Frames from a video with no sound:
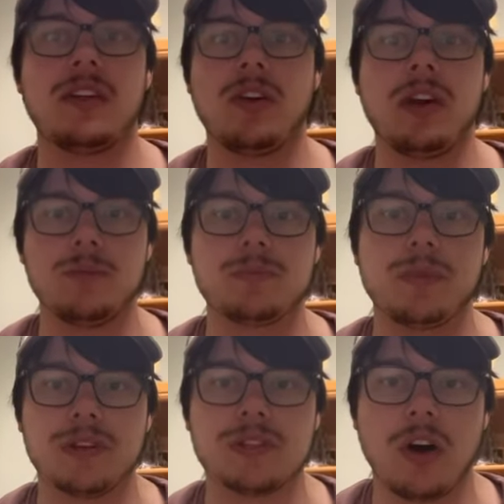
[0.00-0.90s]
I thought he was
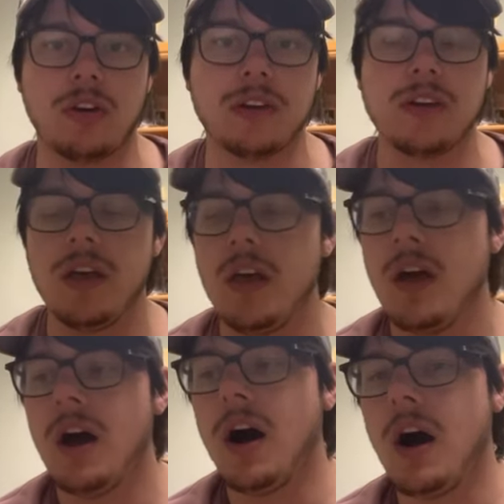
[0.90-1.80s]
pretty solid.
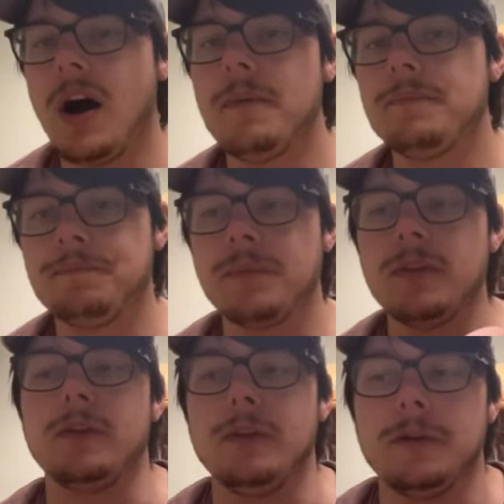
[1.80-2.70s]
Um,
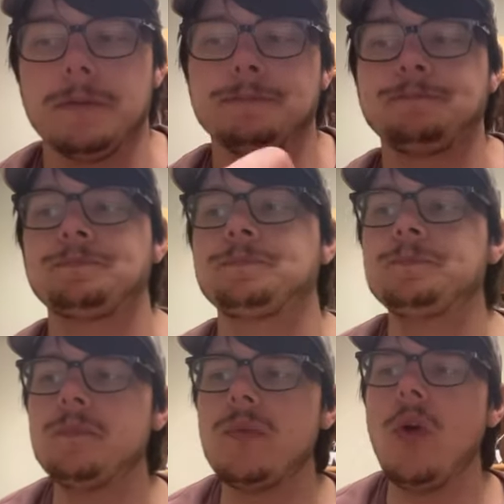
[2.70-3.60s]

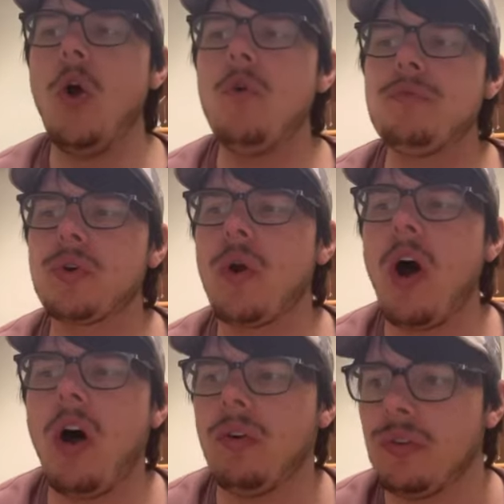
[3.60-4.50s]

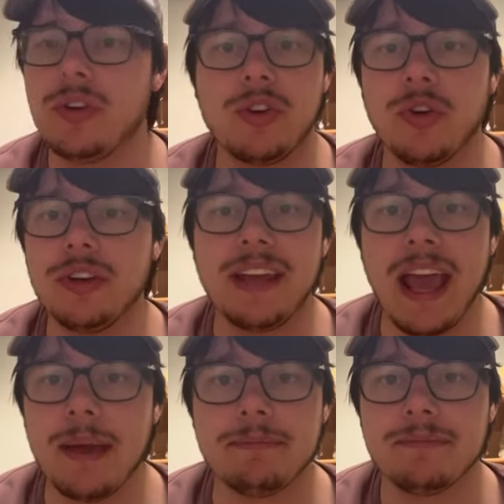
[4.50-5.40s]
overall, good
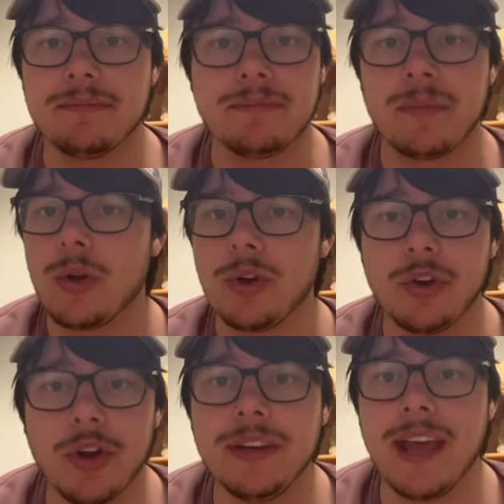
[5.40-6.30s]
game.
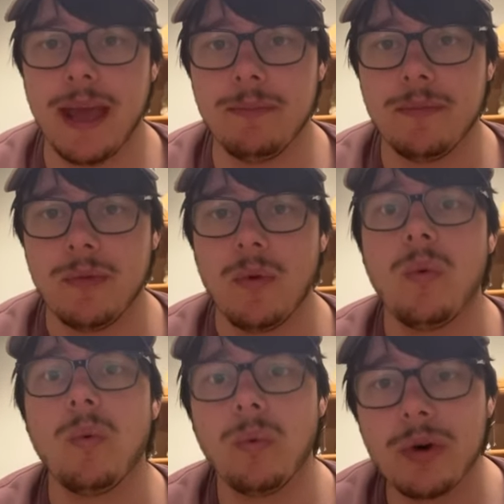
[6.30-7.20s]
Good game.
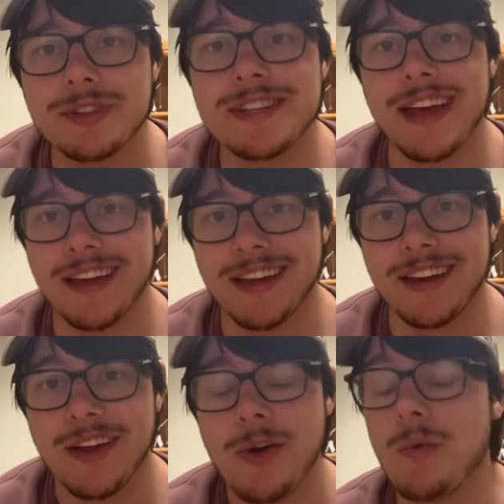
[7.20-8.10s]
We'll take
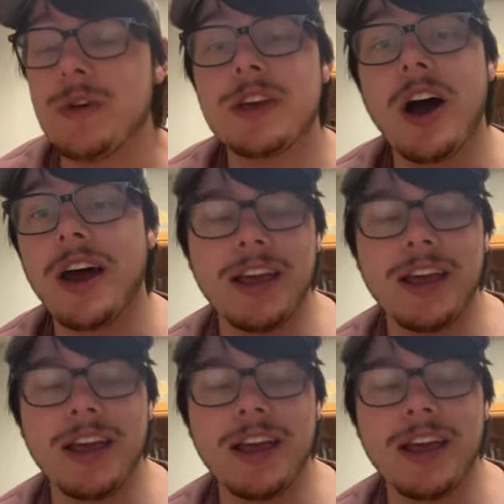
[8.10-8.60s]
it. We got